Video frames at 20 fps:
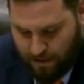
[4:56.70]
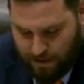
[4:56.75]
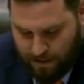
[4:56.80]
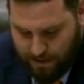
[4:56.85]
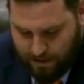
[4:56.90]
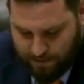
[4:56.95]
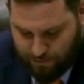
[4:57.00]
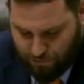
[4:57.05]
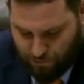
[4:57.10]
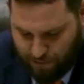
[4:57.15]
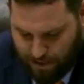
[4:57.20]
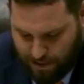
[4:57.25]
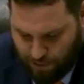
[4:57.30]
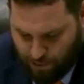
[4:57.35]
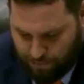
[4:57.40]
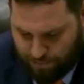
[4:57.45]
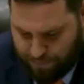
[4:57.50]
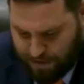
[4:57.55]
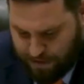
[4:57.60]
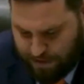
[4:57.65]
This will
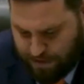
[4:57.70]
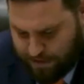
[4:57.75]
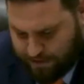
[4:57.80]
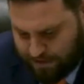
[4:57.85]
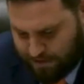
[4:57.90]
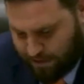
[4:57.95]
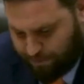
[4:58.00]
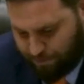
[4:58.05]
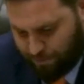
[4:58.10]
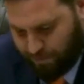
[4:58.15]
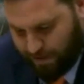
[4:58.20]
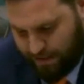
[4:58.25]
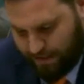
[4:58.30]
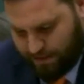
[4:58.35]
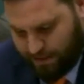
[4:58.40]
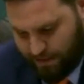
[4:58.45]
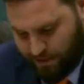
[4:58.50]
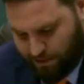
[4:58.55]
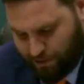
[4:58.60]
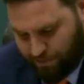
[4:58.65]
help separate
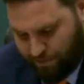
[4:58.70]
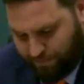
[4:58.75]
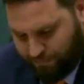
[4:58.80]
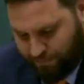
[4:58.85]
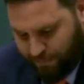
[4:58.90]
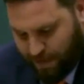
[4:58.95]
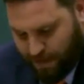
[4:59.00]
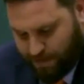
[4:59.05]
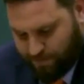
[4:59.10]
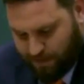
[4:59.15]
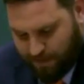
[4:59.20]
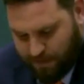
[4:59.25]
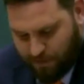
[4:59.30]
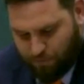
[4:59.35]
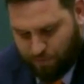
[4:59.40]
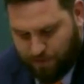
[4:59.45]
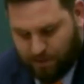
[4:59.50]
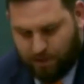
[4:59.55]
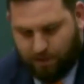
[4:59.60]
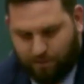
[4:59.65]
territory families,
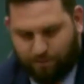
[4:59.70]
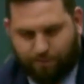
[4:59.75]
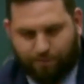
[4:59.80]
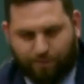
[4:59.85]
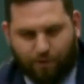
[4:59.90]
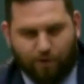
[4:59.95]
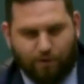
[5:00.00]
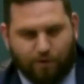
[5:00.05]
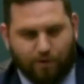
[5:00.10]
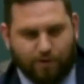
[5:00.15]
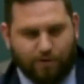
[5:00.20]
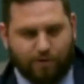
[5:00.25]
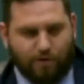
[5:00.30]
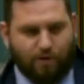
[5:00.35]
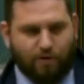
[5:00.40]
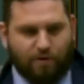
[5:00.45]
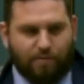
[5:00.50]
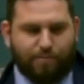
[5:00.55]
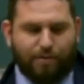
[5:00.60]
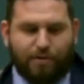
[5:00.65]
which can focus
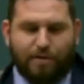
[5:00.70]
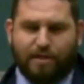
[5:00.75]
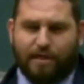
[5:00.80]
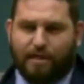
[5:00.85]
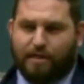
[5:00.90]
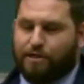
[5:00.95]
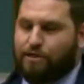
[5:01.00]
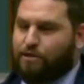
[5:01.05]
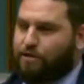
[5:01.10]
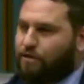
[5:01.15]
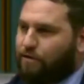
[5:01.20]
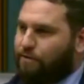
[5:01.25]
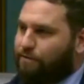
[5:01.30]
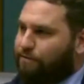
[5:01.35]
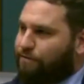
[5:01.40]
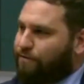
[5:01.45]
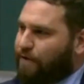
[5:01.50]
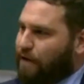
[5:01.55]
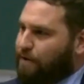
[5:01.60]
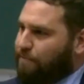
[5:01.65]
on the protection of
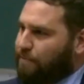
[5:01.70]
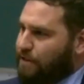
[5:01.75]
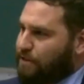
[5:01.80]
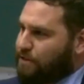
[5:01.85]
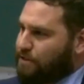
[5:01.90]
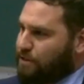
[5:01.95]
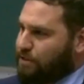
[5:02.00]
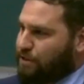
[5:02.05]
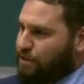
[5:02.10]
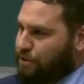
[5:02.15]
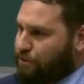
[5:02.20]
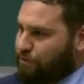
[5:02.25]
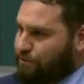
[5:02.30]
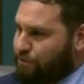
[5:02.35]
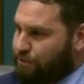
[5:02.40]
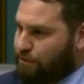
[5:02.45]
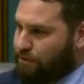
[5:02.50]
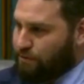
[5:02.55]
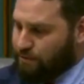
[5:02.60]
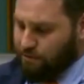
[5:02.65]
families and
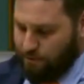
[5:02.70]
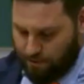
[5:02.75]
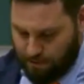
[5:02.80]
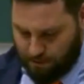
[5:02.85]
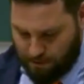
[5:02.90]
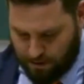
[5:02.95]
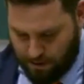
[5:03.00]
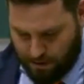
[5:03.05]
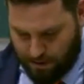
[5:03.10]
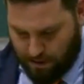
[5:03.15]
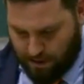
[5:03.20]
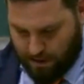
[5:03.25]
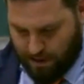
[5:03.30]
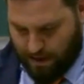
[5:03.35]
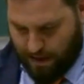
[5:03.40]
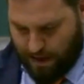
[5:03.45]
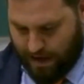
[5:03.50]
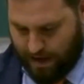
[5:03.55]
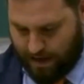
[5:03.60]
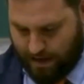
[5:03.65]
children,
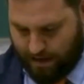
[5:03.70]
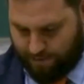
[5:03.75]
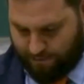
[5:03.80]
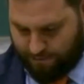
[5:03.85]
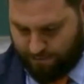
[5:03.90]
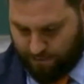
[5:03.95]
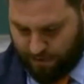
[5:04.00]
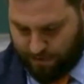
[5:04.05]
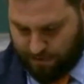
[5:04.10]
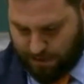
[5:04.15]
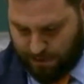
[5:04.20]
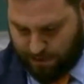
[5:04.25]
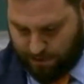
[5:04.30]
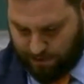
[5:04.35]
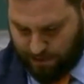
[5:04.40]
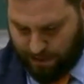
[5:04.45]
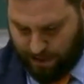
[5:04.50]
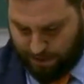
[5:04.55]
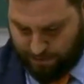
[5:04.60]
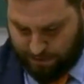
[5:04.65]
and
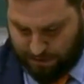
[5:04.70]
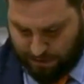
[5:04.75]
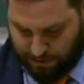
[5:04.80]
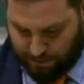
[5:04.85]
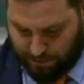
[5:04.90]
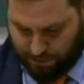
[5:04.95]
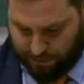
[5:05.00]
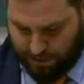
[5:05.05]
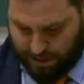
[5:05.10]
territory